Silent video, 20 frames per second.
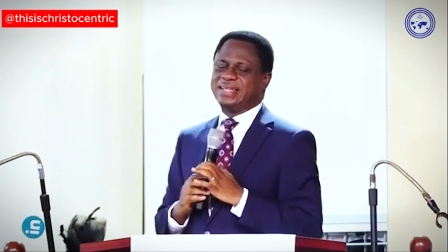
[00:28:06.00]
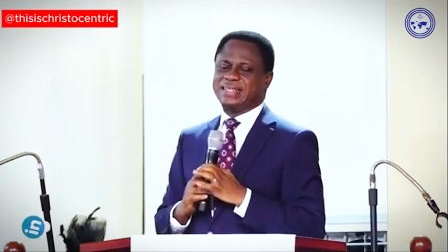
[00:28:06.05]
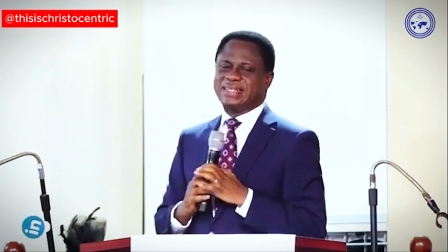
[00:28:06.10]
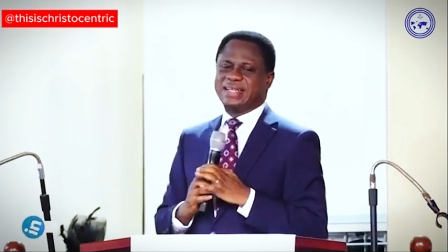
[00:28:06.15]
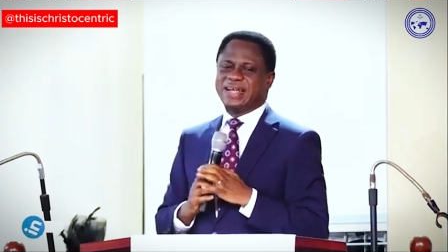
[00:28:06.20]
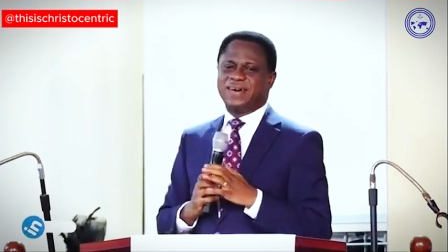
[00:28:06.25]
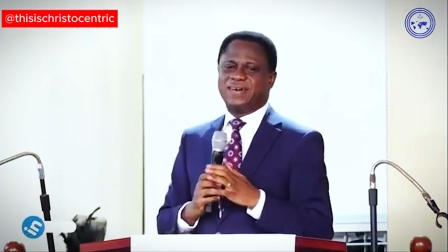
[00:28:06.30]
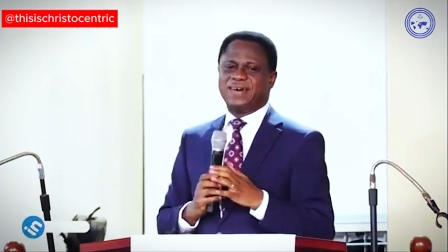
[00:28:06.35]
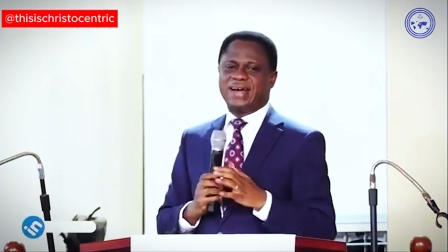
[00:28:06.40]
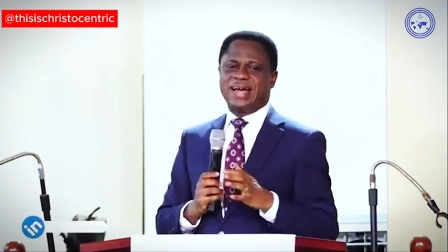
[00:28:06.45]

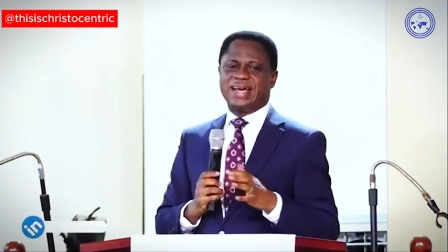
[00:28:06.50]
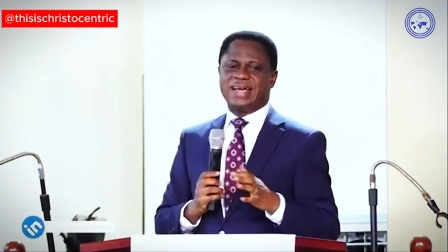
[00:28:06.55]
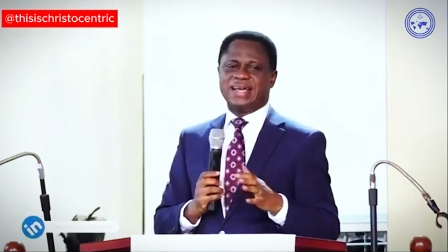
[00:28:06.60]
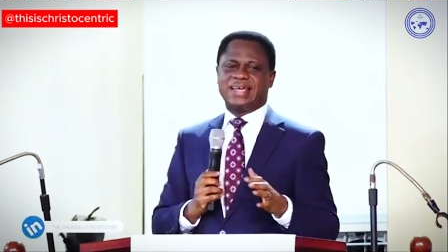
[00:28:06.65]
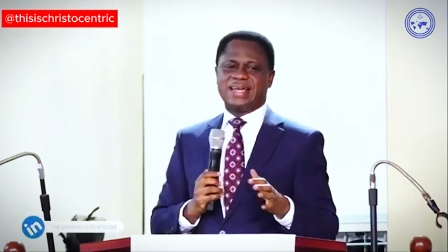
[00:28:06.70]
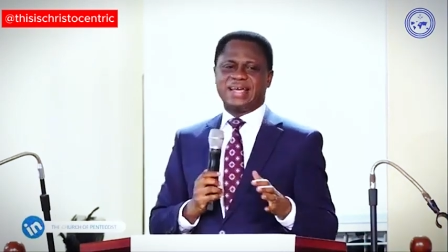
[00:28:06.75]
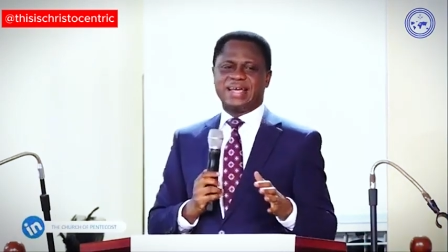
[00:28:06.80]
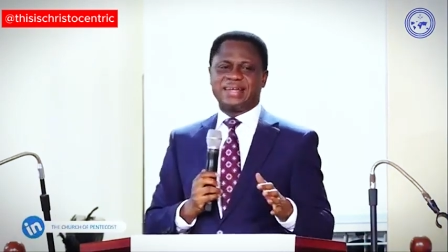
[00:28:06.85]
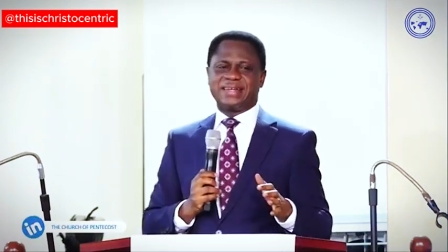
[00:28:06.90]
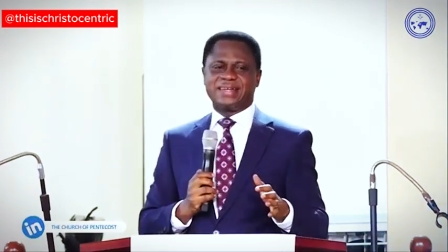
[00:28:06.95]
Now I
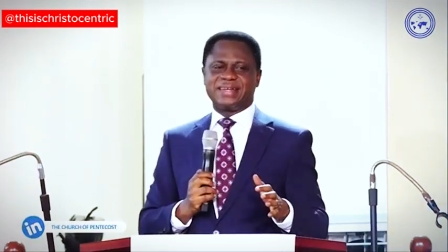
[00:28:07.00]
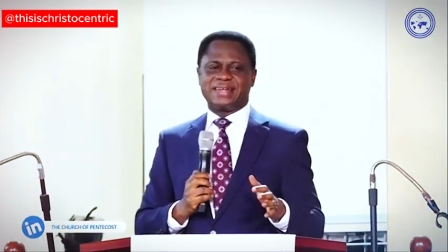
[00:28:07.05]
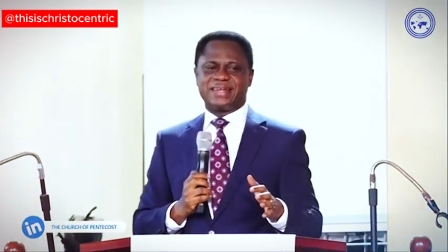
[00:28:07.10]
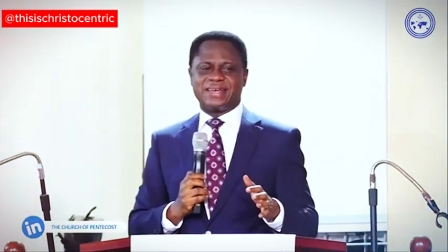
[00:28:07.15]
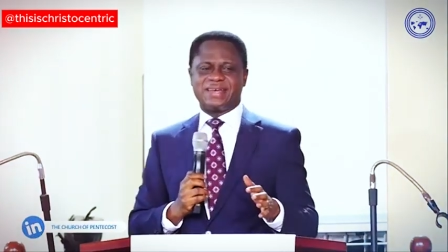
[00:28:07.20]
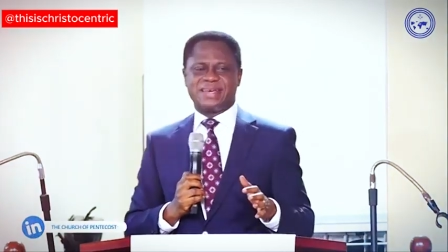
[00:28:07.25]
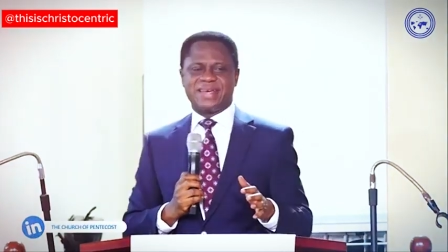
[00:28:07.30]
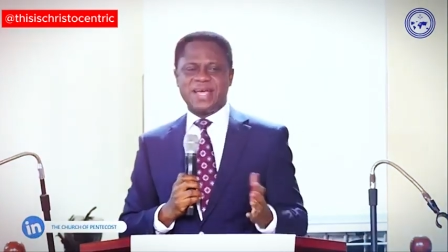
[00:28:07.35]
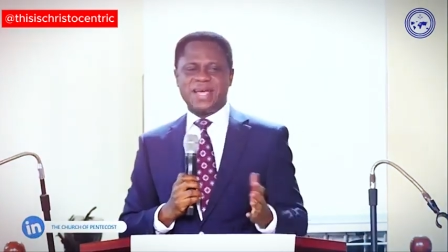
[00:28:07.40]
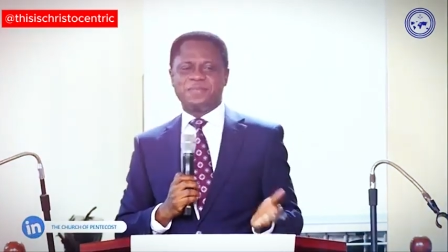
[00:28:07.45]
can
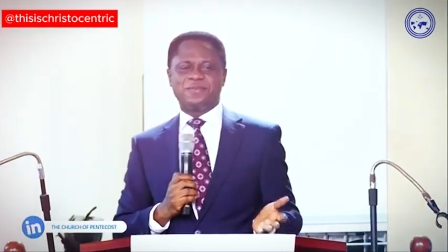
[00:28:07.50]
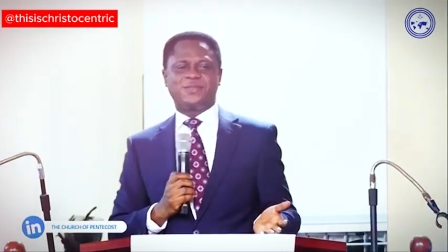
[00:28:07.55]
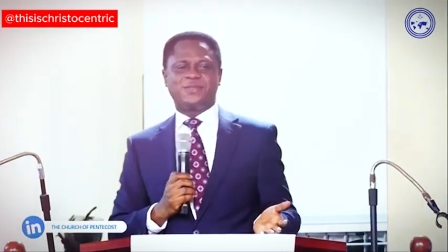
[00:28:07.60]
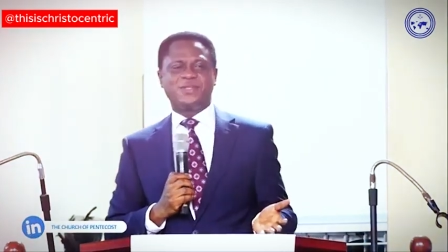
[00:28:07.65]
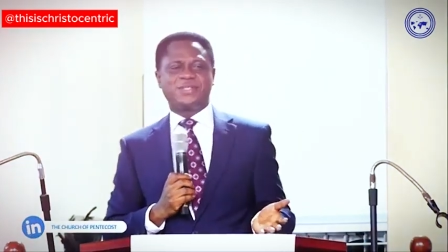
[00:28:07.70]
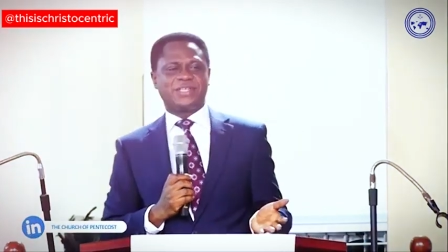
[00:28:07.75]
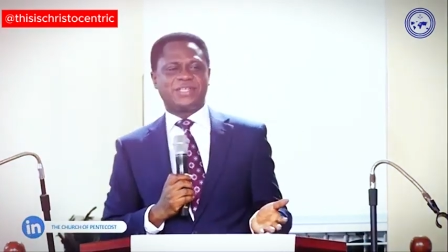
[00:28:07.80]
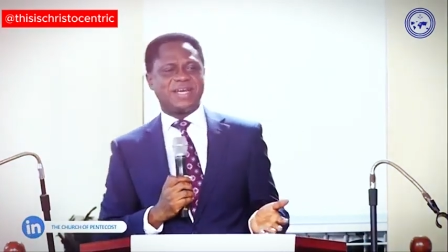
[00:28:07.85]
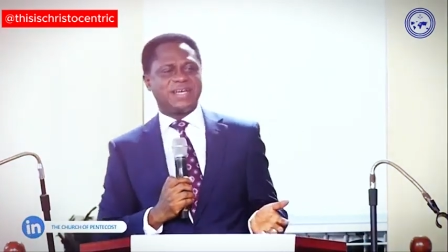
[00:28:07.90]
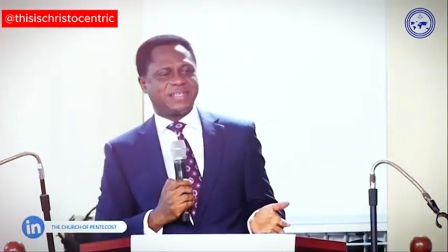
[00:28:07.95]
come
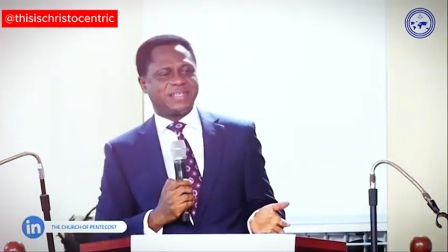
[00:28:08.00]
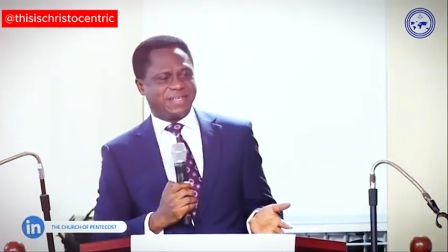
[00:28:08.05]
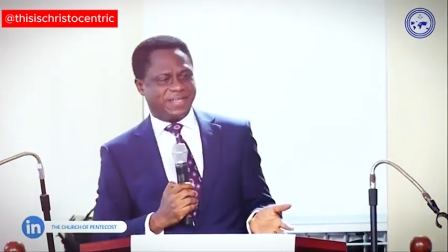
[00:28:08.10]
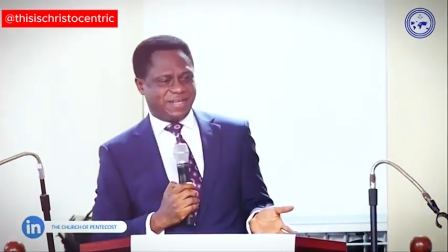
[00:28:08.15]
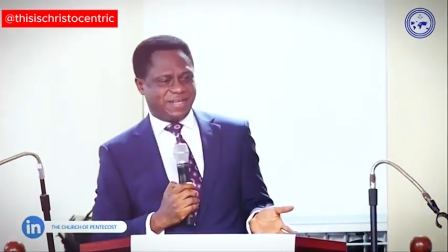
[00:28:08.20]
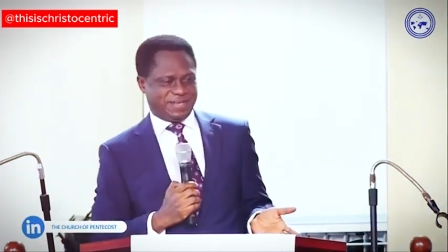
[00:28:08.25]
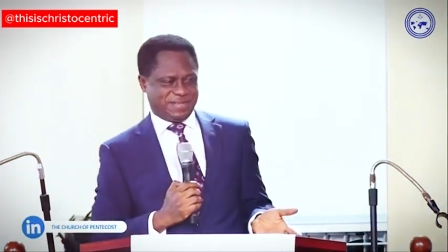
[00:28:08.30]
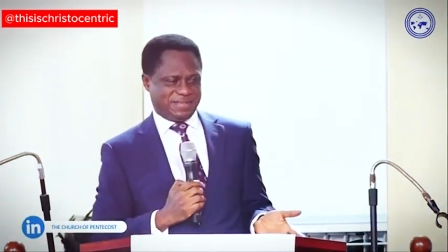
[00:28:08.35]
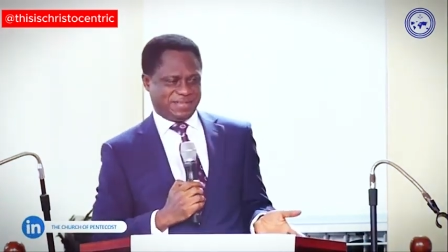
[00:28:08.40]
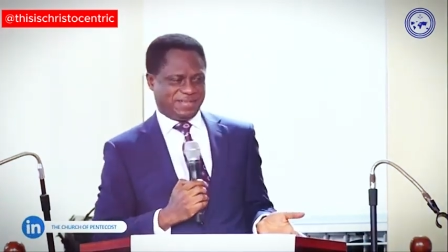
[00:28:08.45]
to church
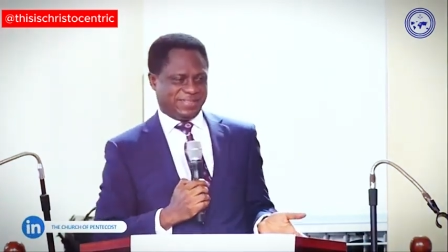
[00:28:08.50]
here.